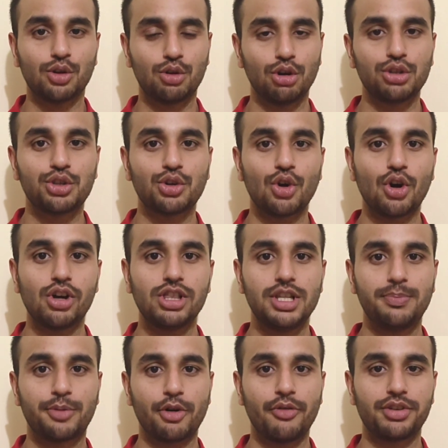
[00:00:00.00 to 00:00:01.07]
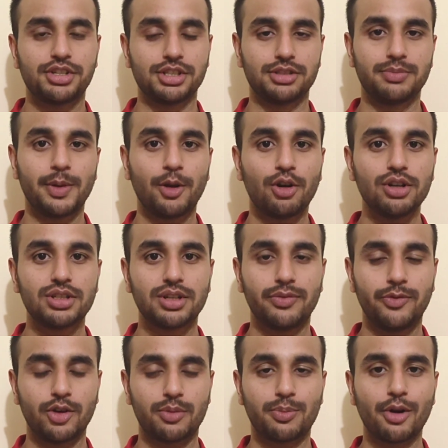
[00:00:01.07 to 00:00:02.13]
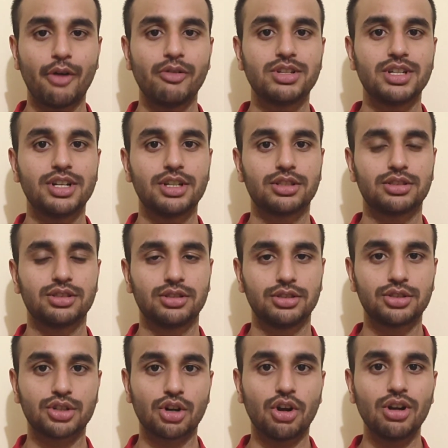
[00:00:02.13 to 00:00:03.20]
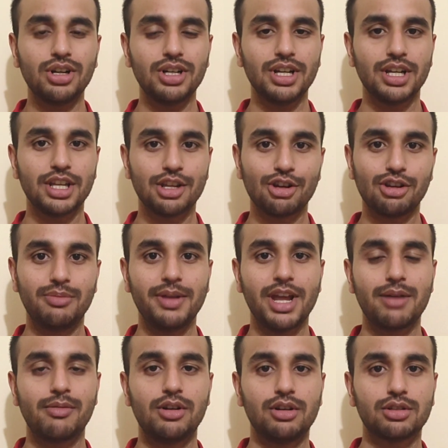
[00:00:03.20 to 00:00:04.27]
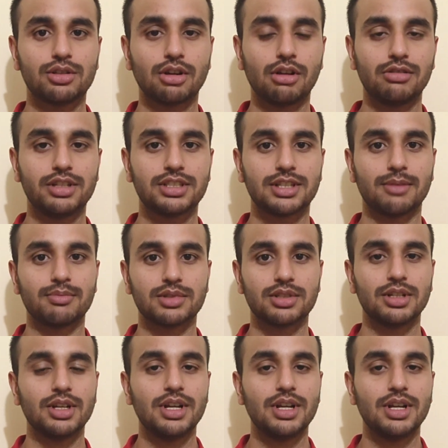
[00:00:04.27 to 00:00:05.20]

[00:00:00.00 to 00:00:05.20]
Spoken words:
Go through all the provisions, because if your provision is strong, you will be able to solve the sums.